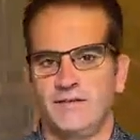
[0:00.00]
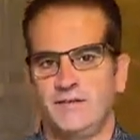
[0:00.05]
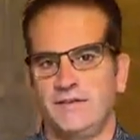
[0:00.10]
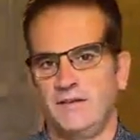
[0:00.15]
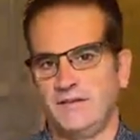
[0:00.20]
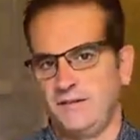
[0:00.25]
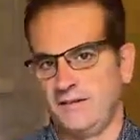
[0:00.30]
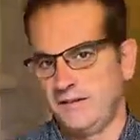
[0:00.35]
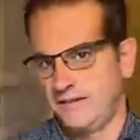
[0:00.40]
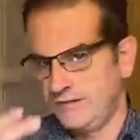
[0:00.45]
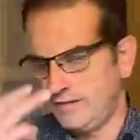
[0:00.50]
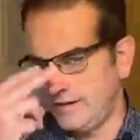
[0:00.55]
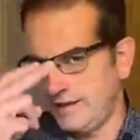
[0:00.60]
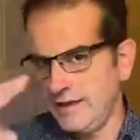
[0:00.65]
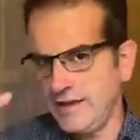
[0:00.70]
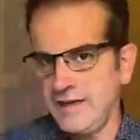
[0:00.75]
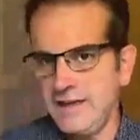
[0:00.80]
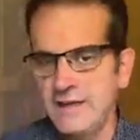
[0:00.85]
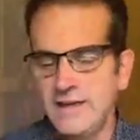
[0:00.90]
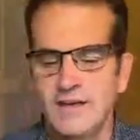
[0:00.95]
Does he
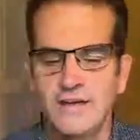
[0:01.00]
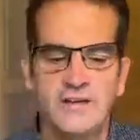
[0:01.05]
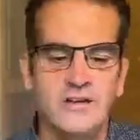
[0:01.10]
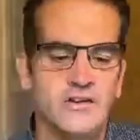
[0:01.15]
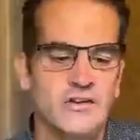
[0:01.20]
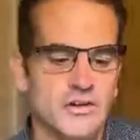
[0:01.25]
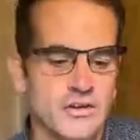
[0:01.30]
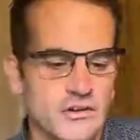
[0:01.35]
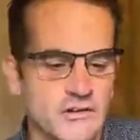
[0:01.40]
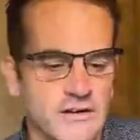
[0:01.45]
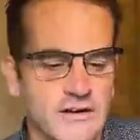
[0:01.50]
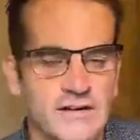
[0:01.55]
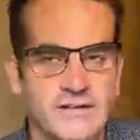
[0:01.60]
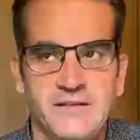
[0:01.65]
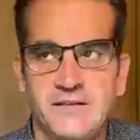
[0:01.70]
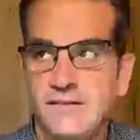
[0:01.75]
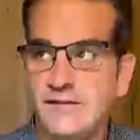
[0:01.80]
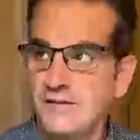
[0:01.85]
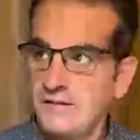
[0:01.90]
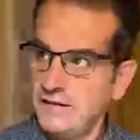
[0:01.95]
see
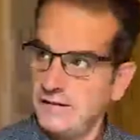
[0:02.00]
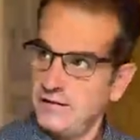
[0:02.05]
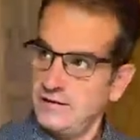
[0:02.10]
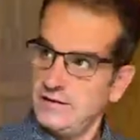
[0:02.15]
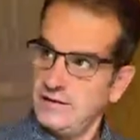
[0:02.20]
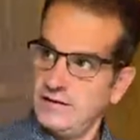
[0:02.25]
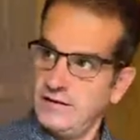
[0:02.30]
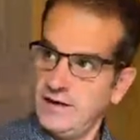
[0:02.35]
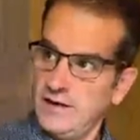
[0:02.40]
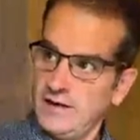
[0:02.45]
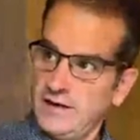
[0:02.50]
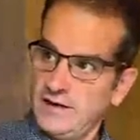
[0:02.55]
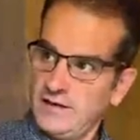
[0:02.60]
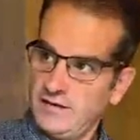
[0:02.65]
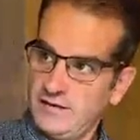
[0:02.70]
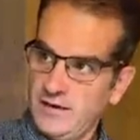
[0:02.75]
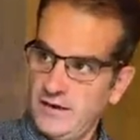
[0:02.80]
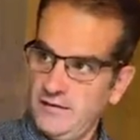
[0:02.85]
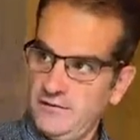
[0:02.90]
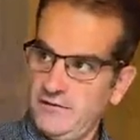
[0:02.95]
tourists taking
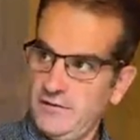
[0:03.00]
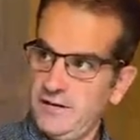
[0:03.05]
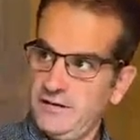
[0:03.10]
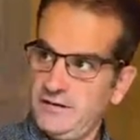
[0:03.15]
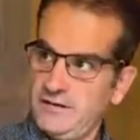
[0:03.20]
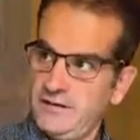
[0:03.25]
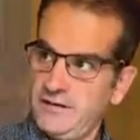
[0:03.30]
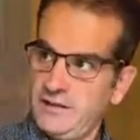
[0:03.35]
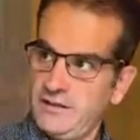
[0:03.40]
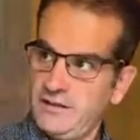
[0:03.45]
selfies?